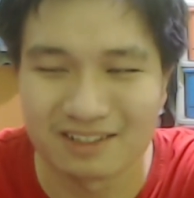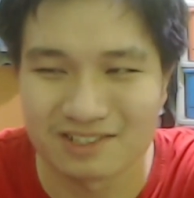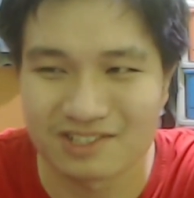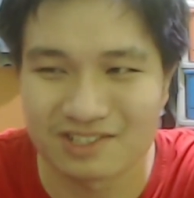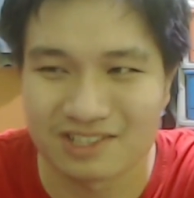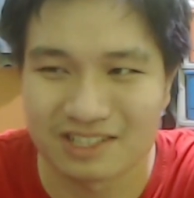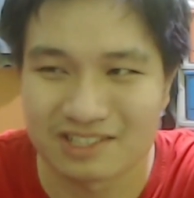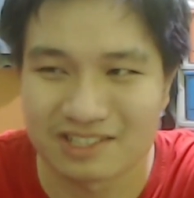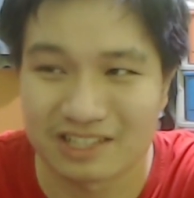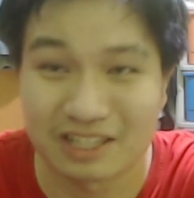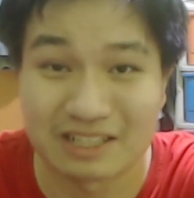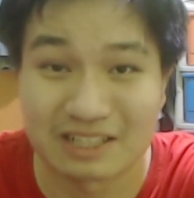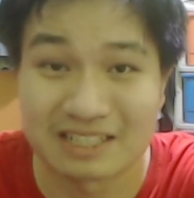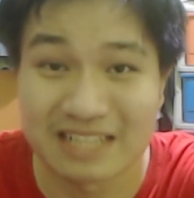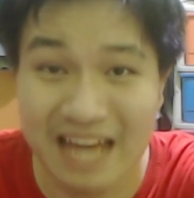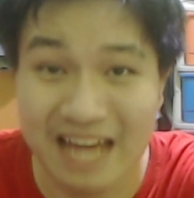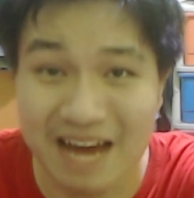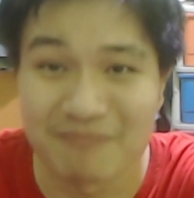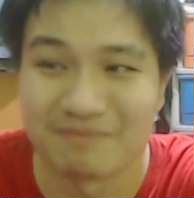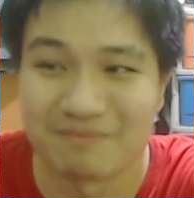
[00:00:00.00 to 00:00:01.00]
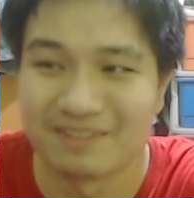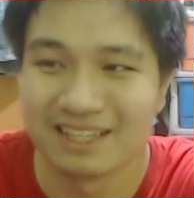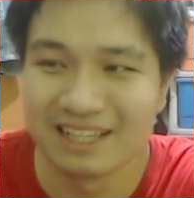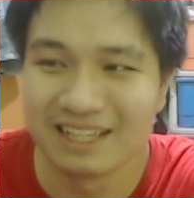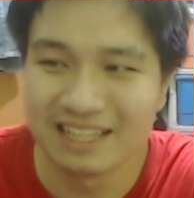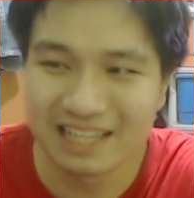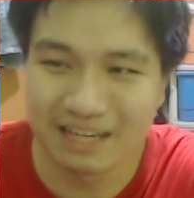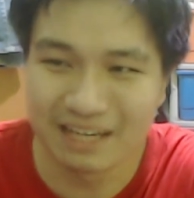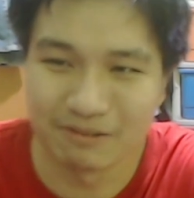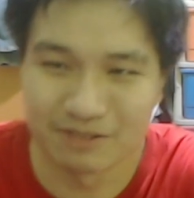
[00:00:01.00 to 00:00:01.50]
The series, like, damn,
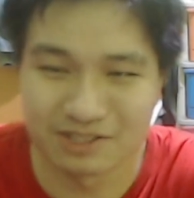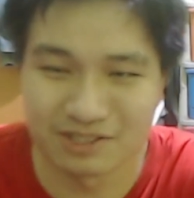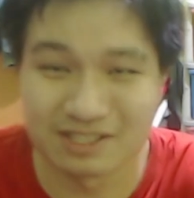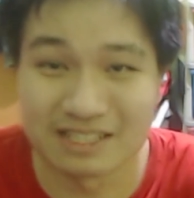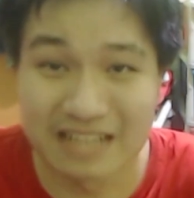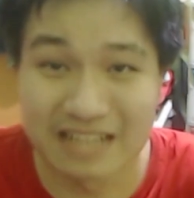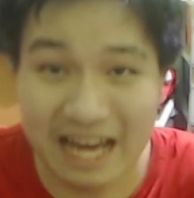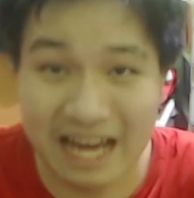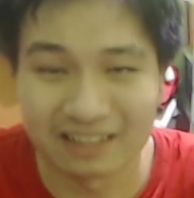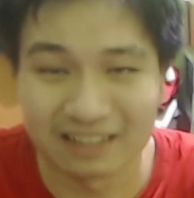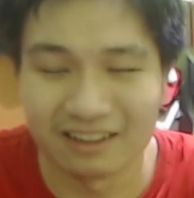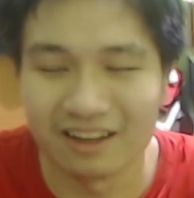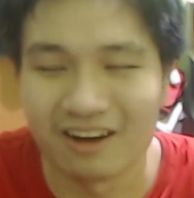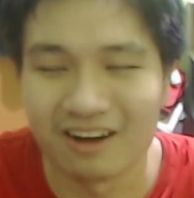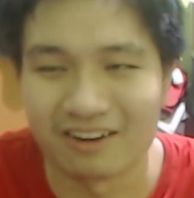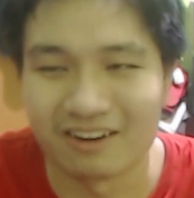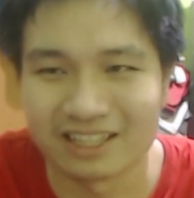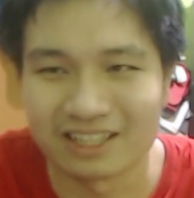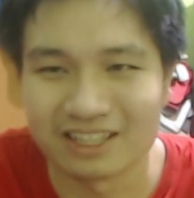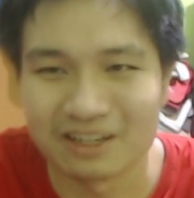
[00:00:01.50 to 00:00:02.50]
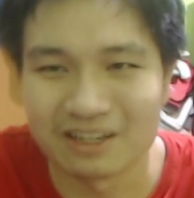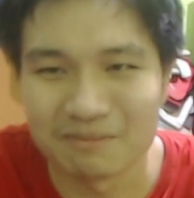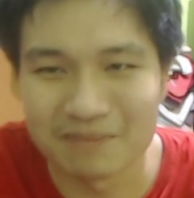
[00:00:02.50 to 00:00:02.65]
it was that long, you know.